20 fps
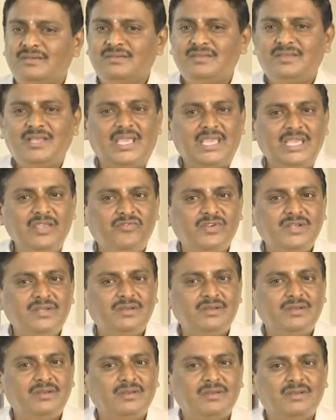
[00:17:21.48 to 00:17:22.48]
the
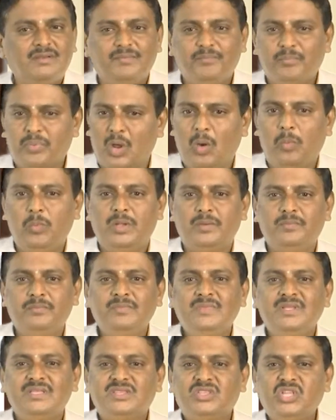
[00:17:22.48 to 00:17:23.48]
given problem
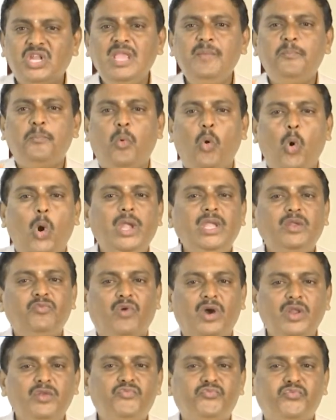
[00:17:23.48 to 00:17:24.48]

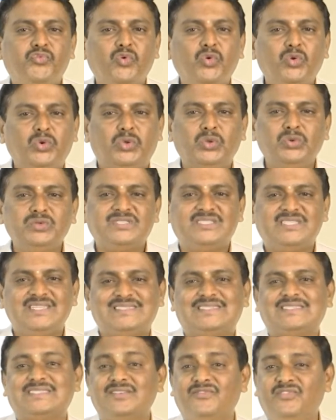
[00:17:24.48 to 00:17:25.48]

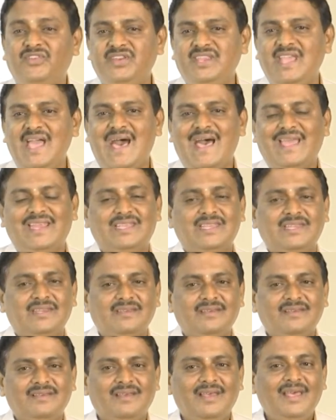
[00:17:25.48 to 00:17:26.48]
3.142678.
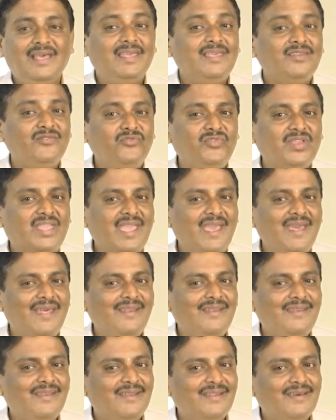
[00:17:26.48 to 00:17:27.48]
We
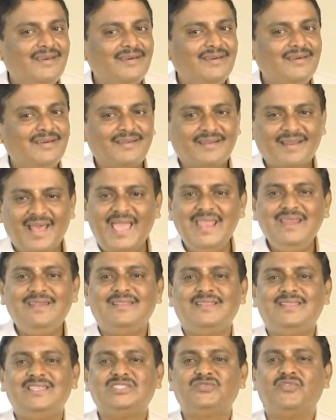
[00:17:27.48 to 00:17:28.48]
can write
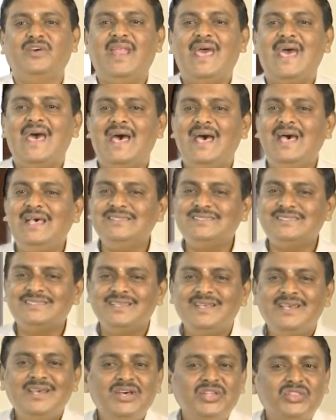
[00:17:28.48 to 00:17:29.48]
this one as
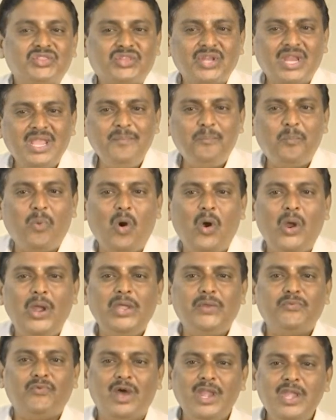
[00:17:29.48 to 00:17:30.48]

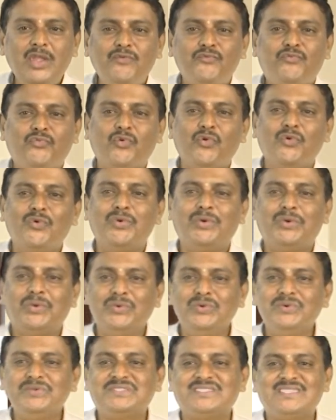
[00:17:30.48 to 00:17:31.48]

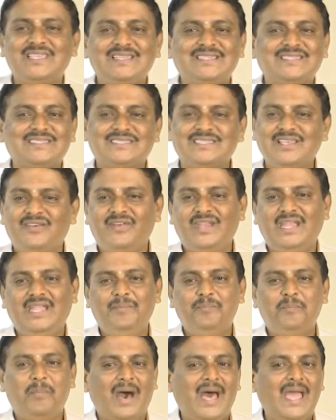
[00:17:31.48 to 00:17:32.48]

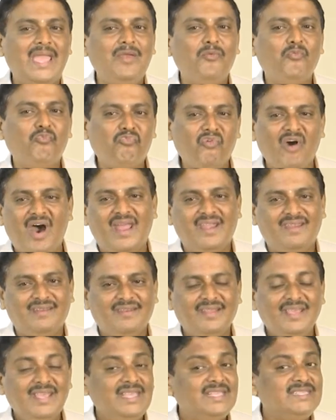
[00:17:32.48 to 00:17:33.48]
3.142678 by 1.
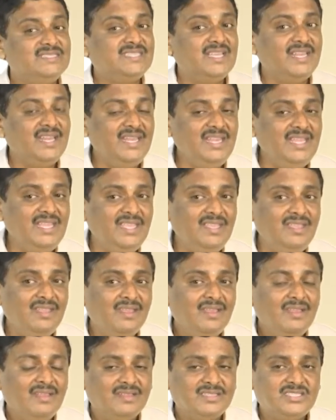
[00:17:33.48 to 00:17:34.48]
Is there any
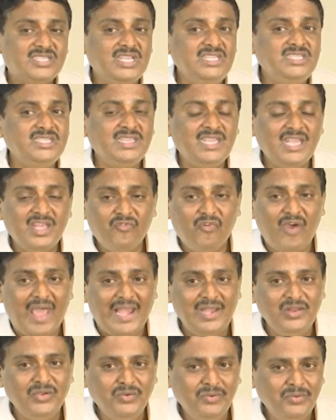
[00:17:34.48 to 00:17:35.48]
change in their
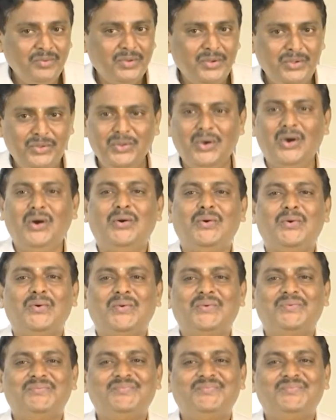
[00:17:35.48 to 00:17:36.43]
value? No,